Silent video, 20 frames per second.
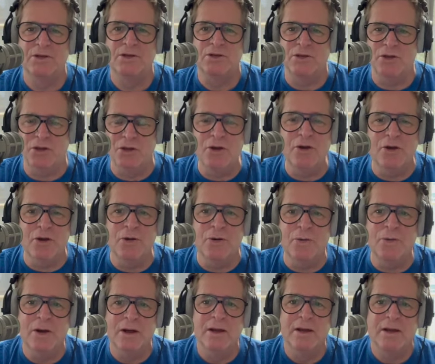
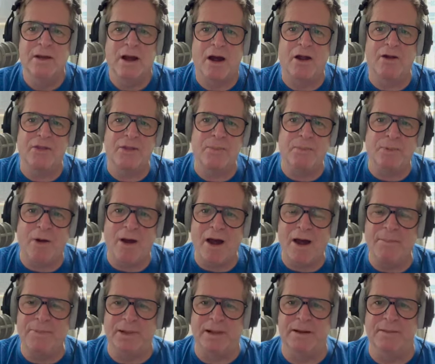You are the
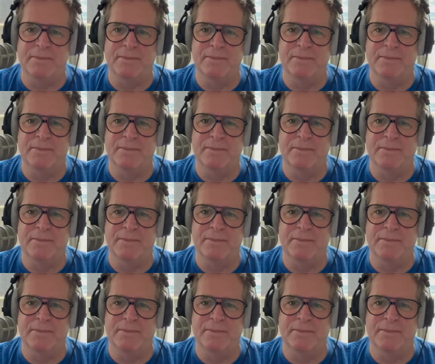problem.